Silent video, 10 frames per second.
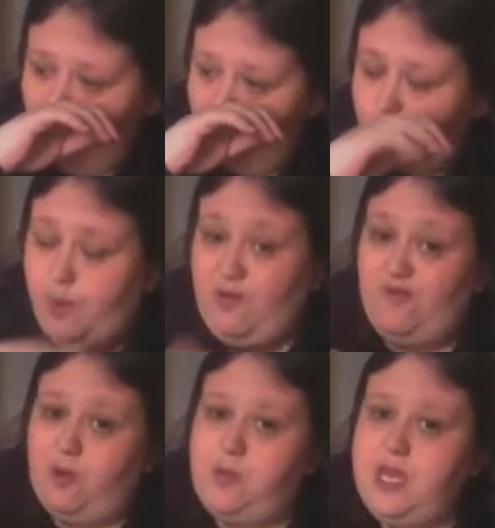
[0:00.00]
But
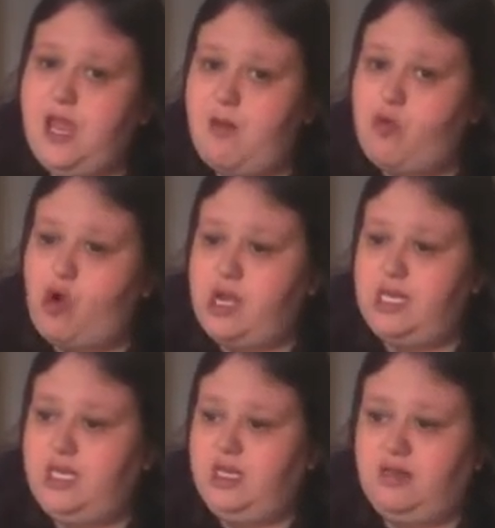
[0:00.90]
for me, I'm gonna
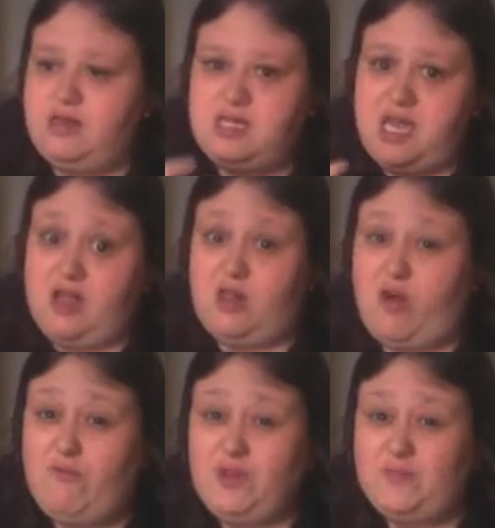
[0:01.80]
need to like get
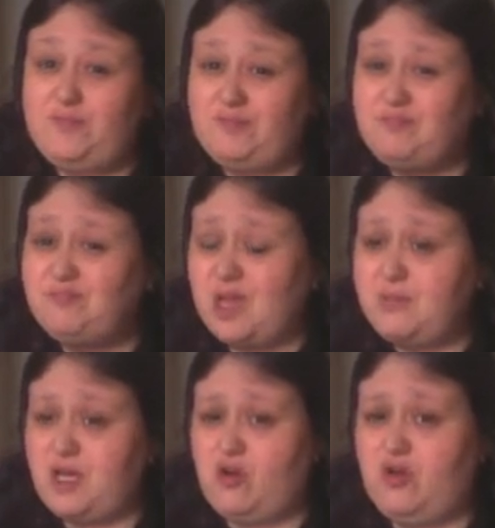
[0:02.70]
gloves,
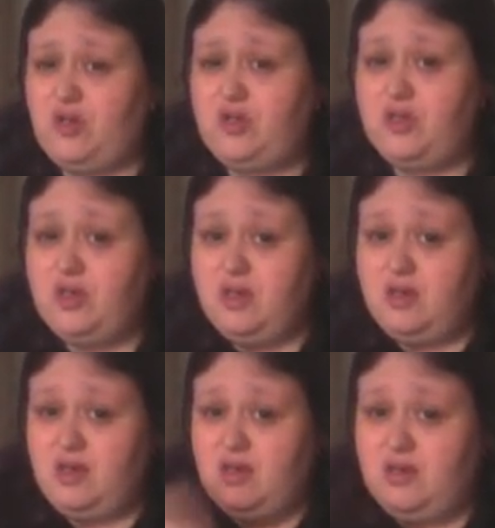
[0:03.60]
because
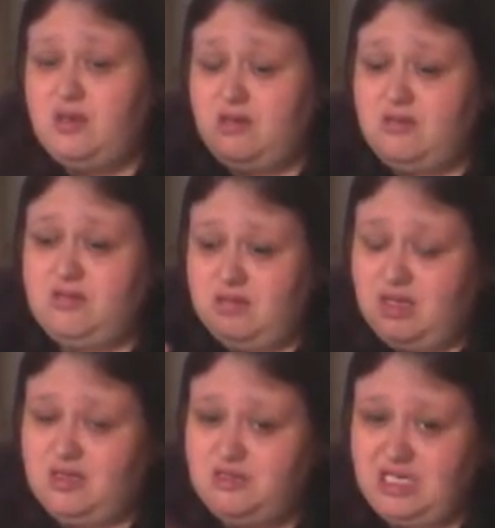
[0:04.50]

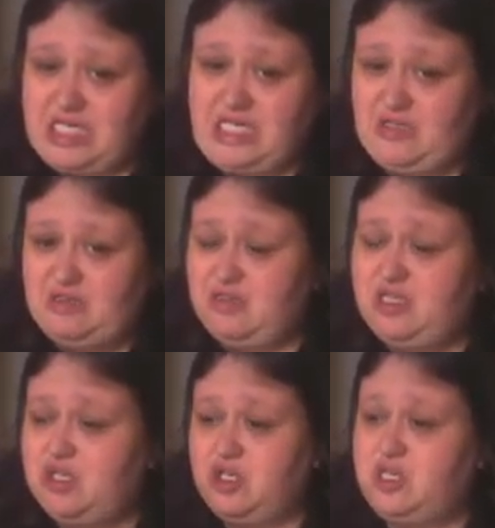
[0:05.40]
you know, she
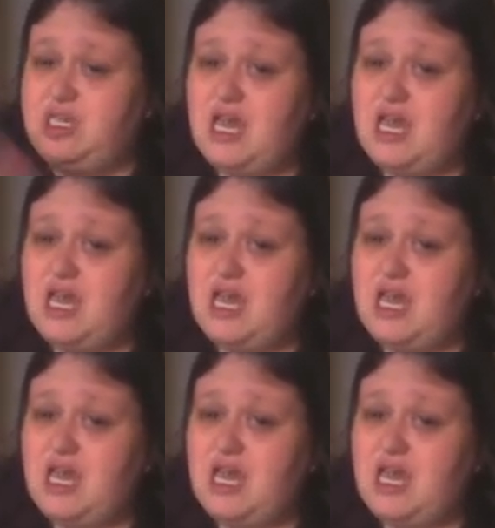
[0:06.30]
just